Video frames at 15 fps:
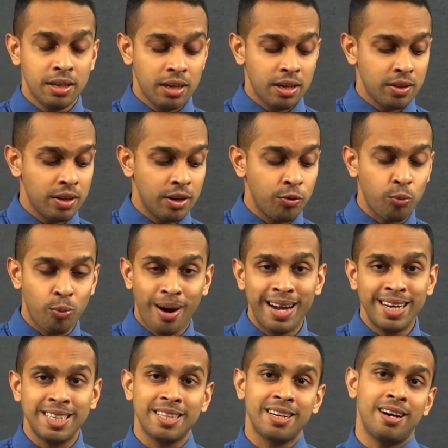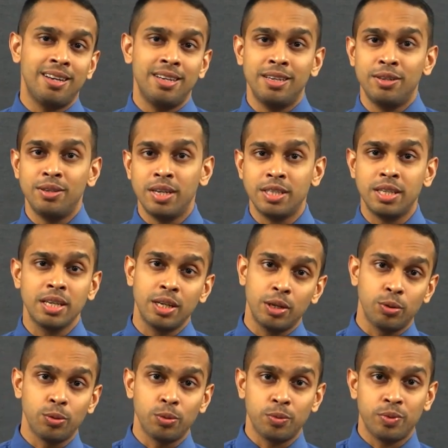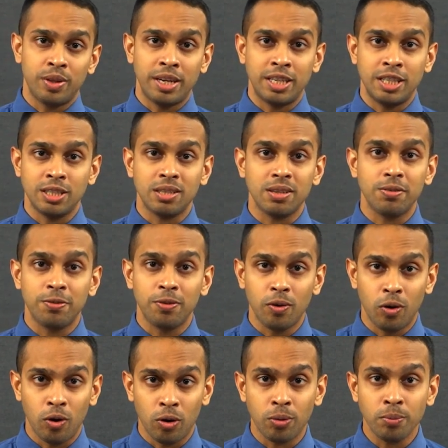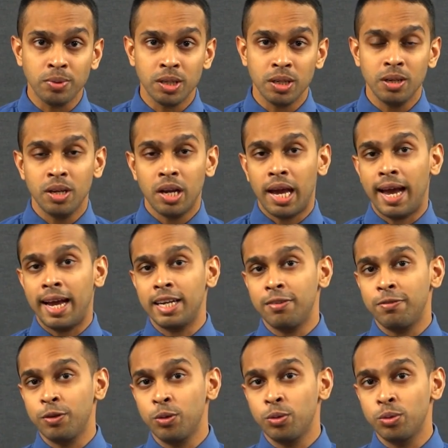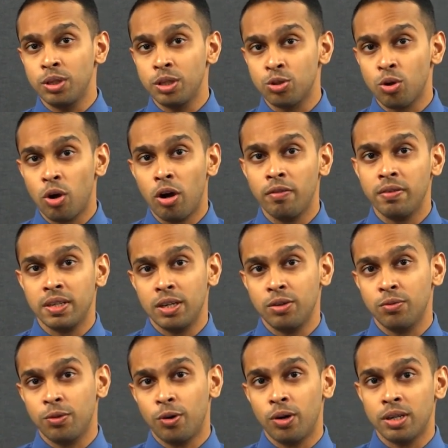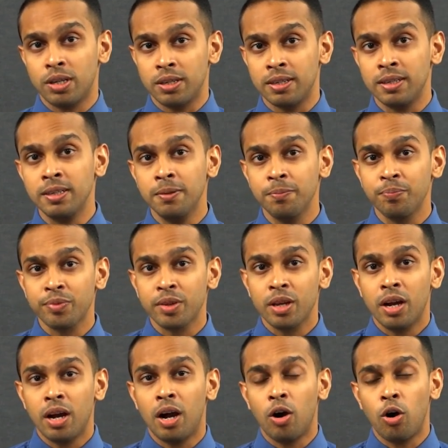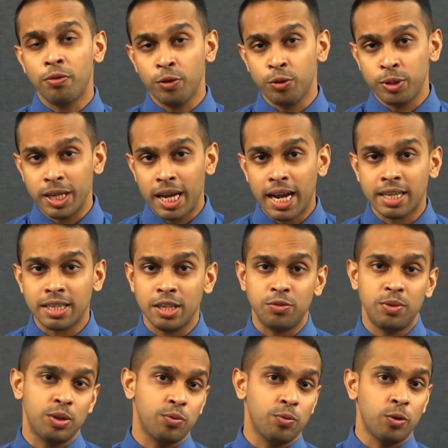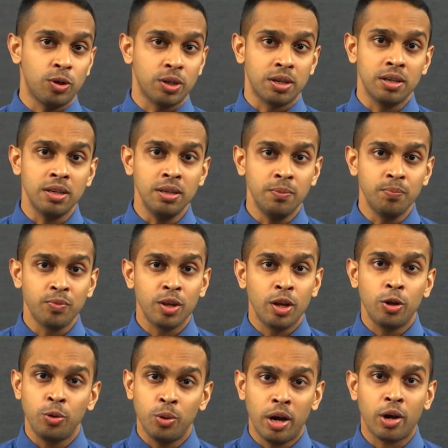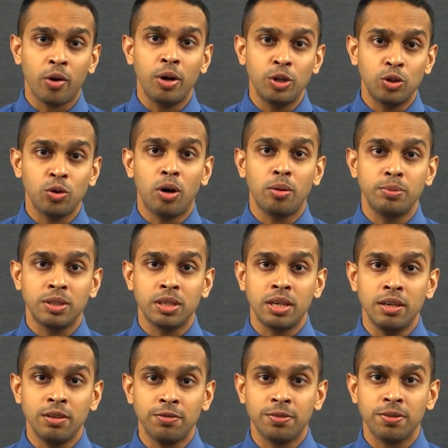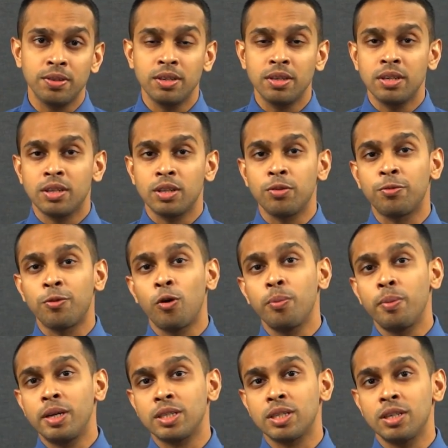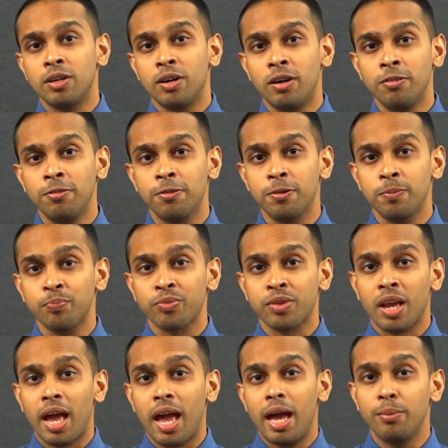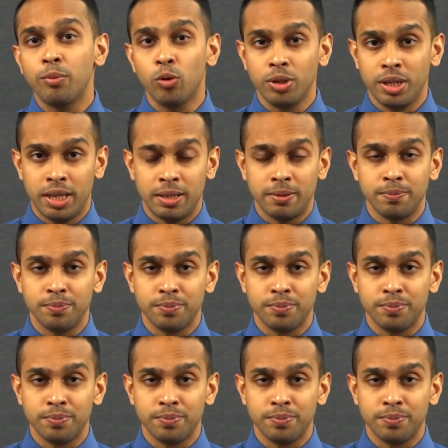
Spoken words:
the white color residue that is formed and if you dissolve it in water or if you react it with water, you are going to observe the formation of ammonia.